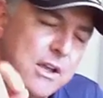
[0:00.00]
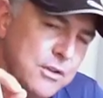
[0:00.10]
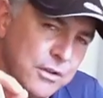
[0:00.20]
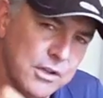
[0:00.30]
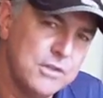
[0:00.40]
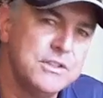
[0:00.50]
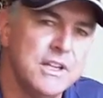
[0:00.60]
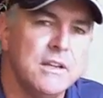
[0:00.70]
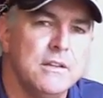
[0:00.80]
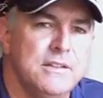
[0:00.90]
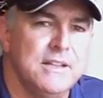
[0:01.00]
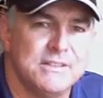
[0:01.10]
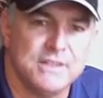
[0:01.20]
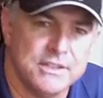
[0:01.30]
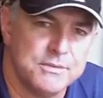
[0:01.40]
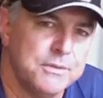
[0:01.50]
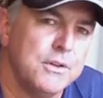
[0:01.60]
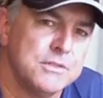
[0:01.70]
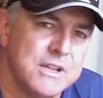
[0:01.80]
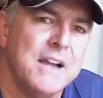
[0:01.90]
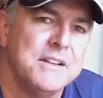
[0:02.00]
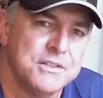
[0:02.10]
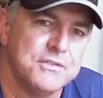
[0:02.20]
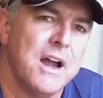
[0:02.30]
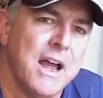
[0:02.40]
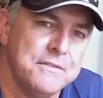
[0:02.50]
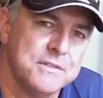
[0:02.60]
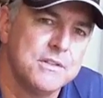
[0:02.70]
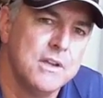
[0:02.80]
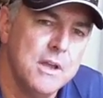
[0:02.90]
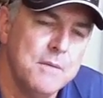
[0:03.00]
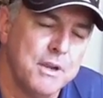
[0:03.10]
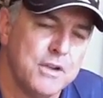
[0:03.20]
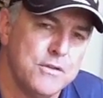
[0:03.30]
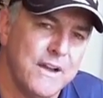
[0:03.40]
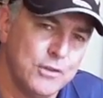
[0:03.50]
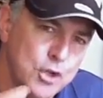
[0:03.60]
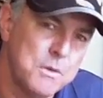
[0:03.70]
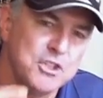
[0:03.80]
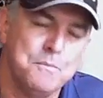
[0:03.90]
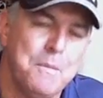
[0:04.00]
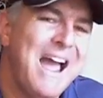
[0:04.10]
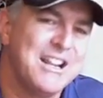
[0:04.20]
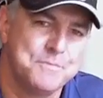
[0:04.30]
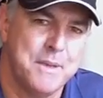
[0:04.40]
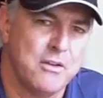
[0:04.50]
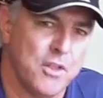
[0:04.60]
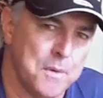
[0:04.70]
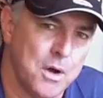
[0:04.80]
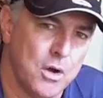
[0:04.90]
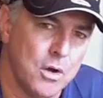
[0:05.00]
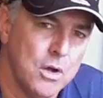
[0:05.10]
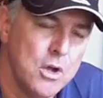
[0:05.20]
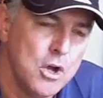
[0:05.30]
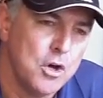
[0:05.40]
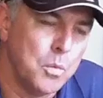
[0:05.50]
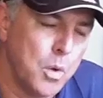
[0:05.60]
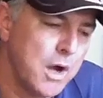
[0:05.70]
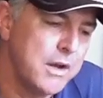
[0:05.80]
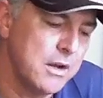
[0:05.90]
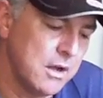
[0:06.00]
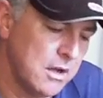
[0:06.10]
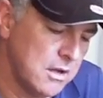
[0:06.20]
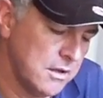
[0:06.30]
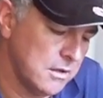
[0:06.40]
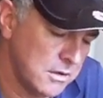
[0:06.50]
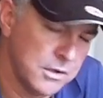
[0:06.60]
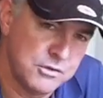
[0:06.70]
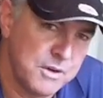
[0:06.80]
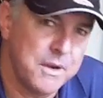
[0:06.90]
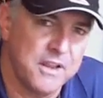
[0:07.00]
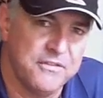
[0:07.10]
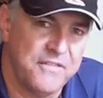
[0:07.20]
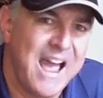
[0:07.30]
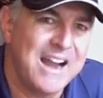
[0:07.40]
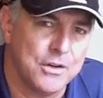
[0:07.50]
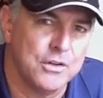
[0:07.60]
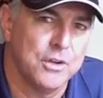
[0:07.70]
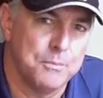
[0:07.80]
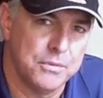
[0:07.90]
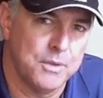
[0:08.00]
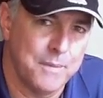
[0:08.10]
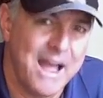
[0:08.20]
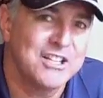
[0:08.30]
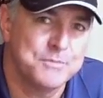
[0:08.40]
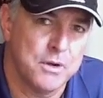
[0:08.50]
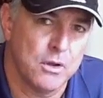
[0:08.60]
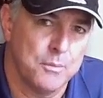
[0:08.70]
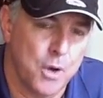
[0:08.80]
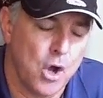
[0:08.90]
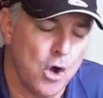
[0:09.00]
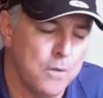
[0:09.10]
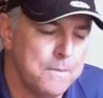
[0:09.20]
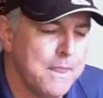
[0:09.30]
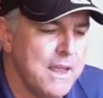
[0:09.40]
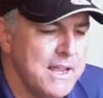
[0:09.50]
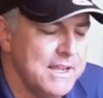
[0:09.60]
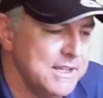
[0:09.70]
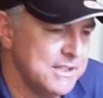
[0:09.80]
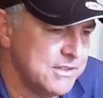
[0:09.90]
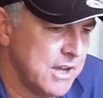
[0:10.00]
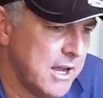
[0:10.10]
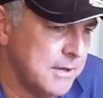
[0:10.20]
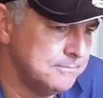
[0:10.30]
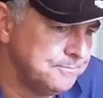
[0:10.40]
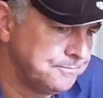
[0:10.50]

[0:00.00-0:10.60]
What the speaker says: you're losing distance with those kinds of drives because you've got too much backspin on the ball. One contributing factor to backspin on a ball is on